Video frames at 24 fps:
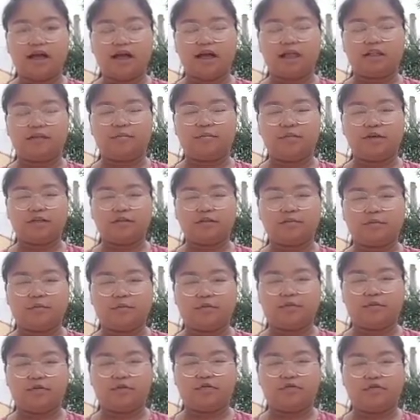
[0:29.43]
It makes
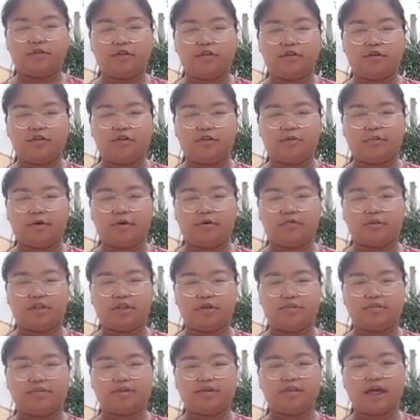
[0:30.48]
people feel good about
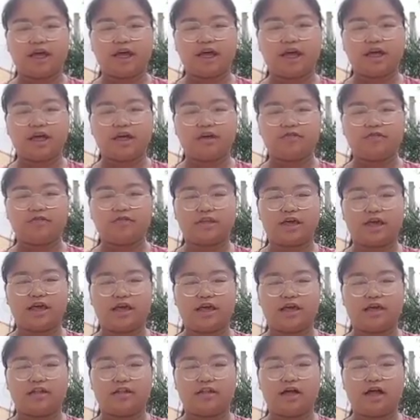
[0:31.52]
themselves
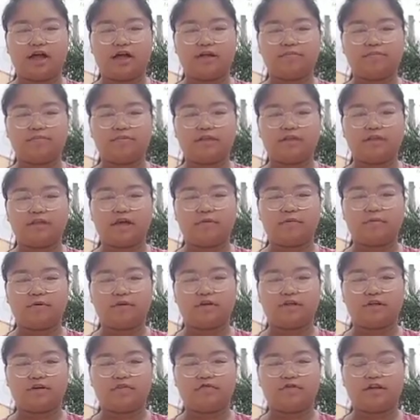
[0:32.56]
and helps them
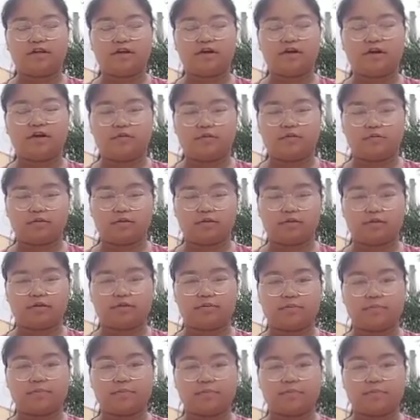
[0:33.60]
achieve their goals.
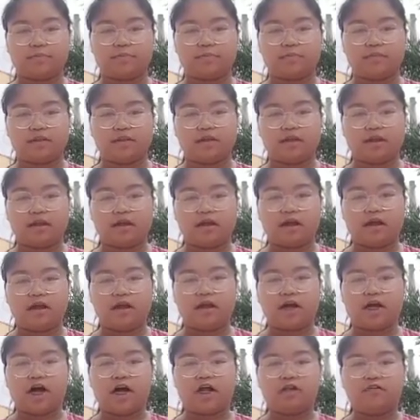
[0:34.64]

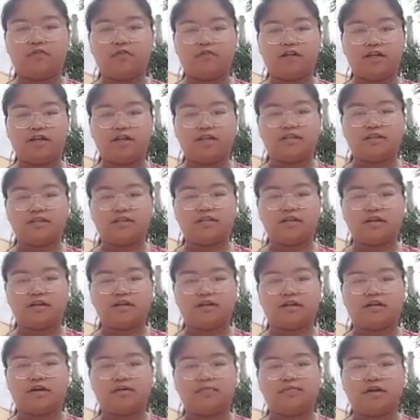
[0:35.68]
Confidence is
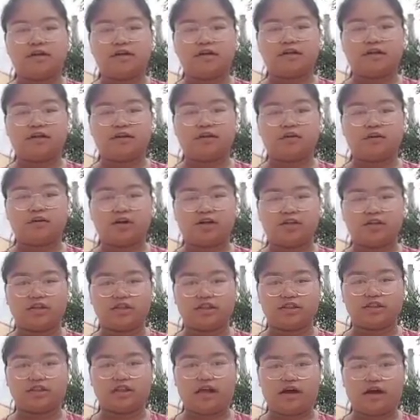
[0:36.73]
not something that you can
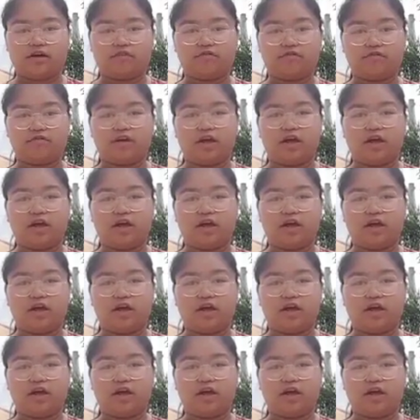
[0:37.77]
just have.